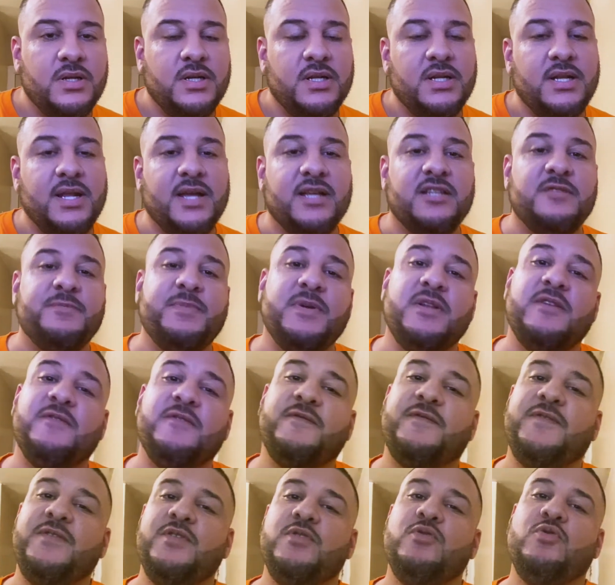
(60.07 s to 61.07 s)
Now, it's been a
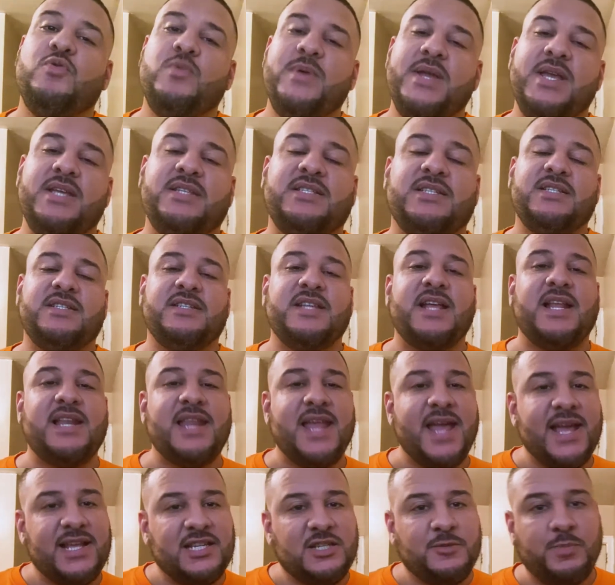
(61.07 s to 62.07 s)
few weeks I
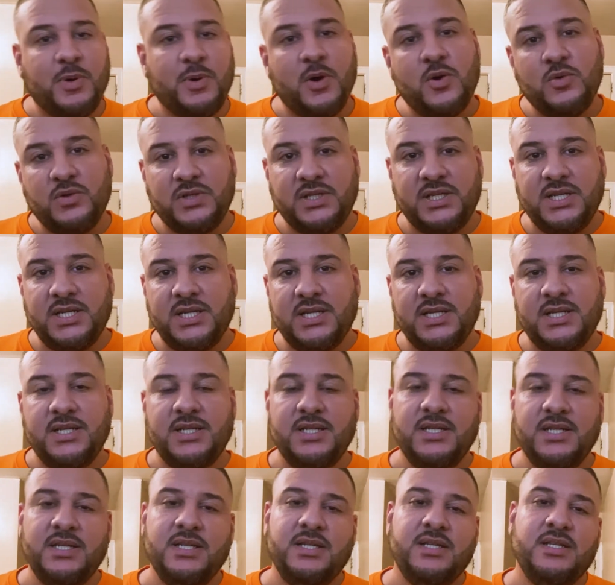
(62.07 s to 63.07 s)
last posted,
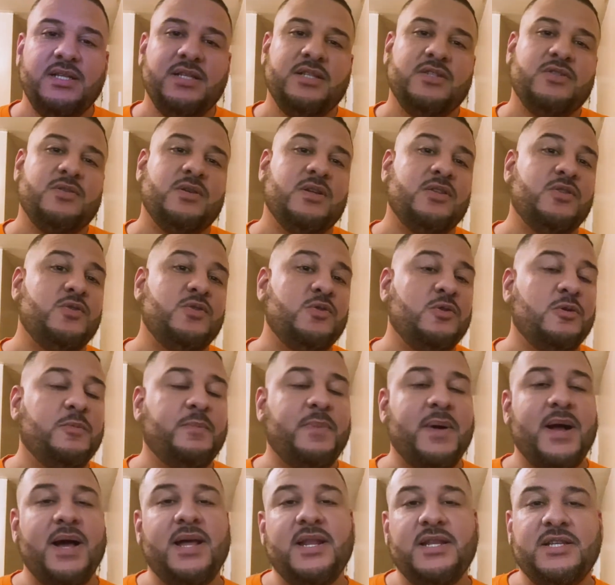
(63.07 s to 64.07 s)
so I do
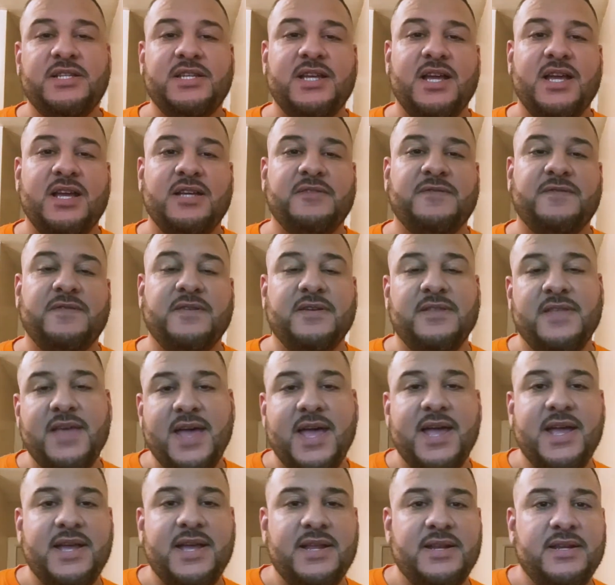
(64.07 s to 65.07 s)
apologize for
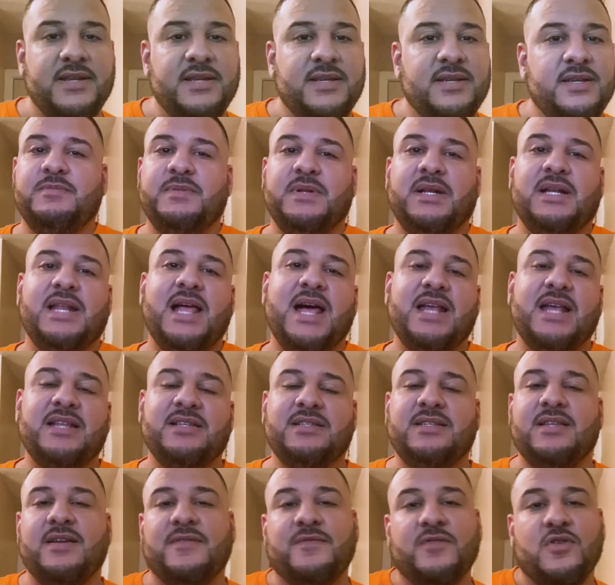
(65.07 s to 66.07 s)
that. There's a lot of
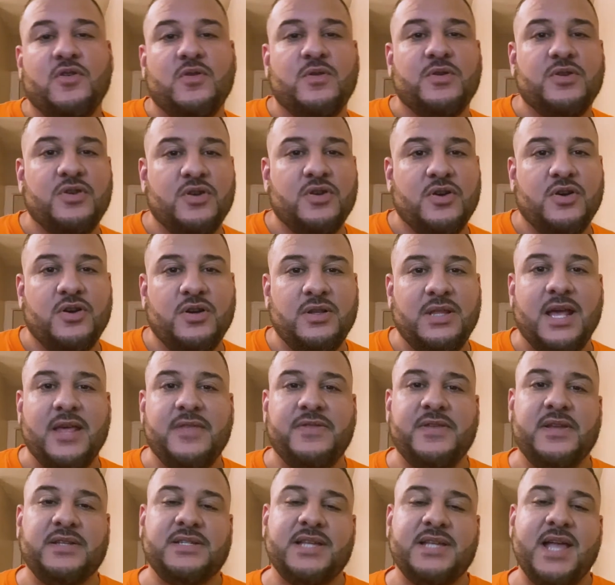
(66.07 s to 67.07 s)
stuff going on, a lot of
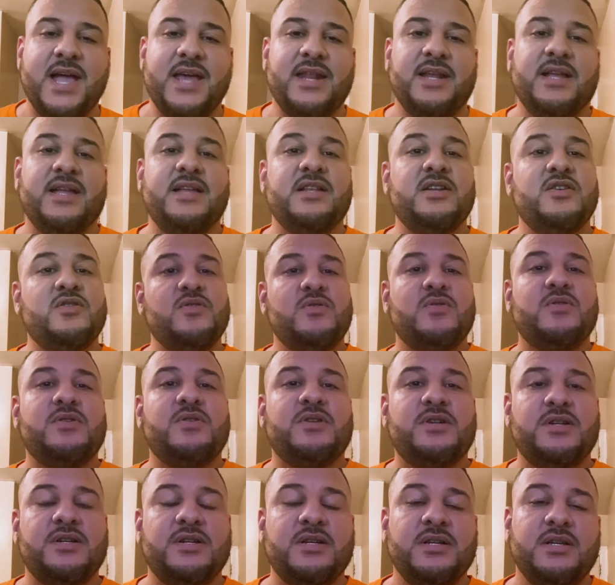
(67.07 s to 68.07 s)
things I had to get in
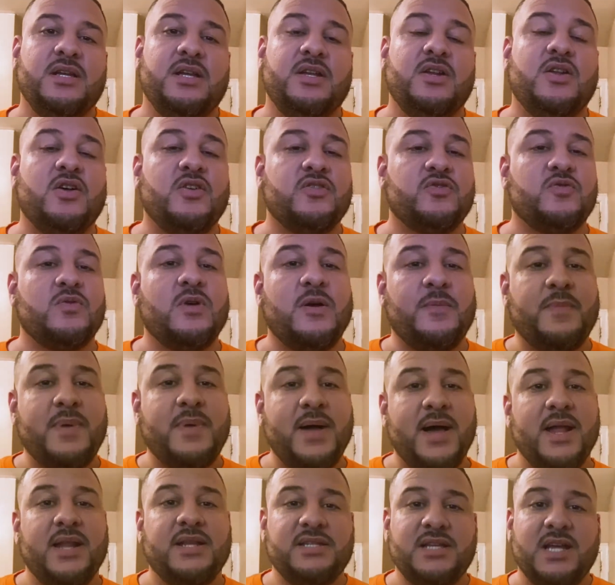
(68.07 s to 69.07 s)
order. And also I
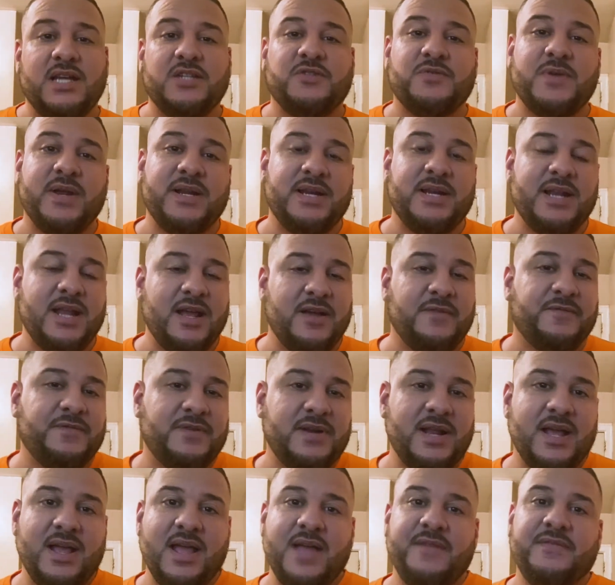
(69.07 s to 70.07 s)
apologize right now for
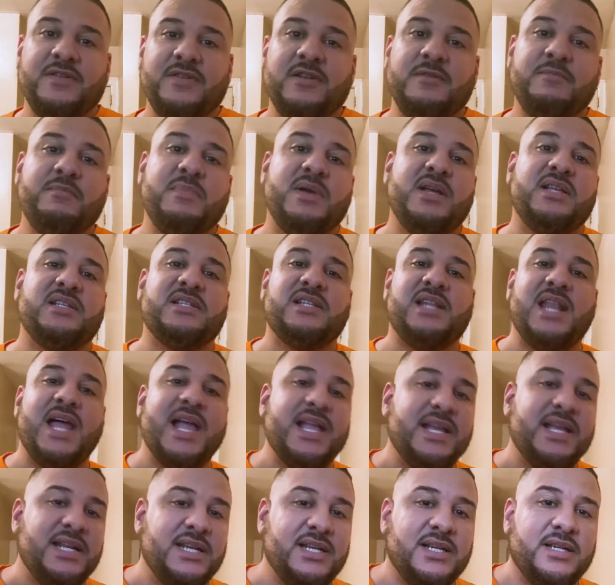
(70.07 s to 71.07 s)
not having the best
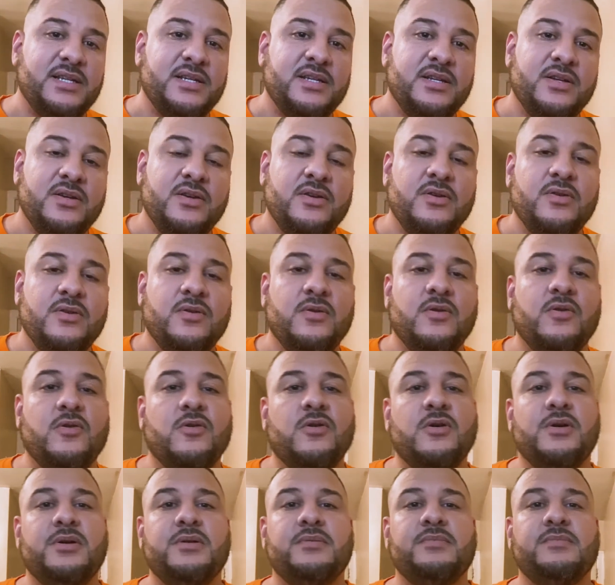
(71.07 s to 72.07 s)
lighting,
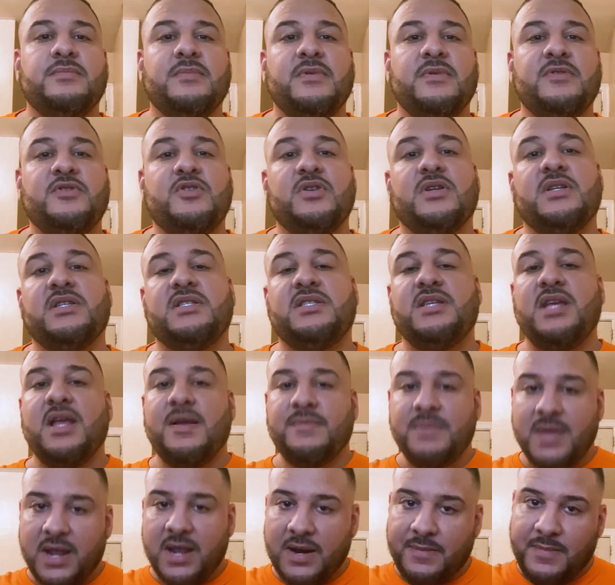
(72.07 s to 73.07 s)
or as you can see, I'm
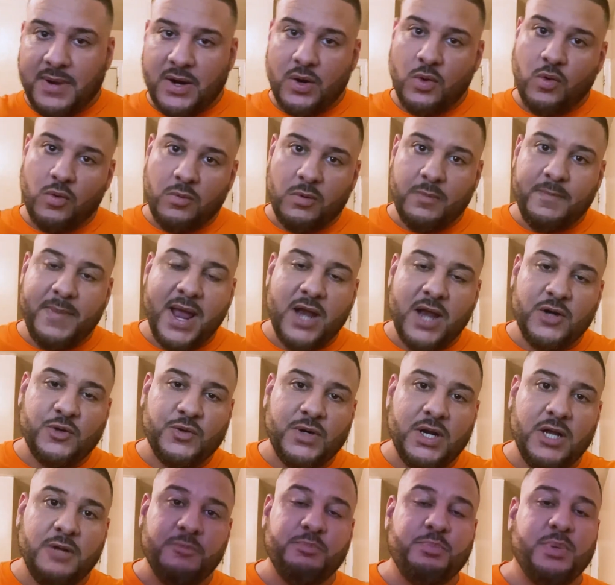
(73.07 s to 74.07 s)
not in my normal
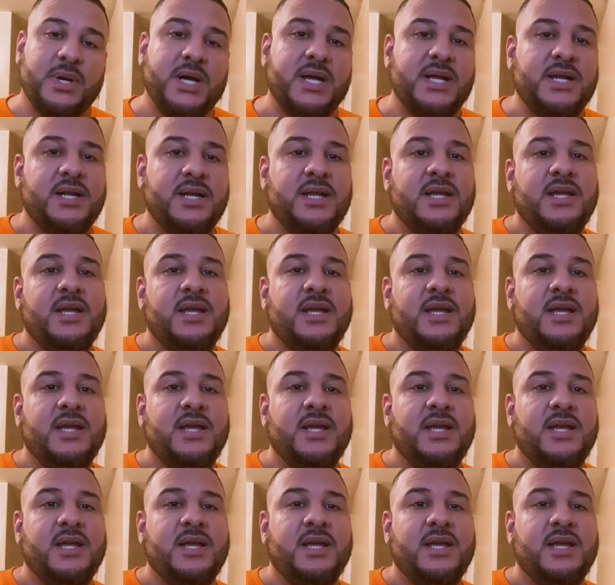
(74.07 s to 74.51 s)
background, but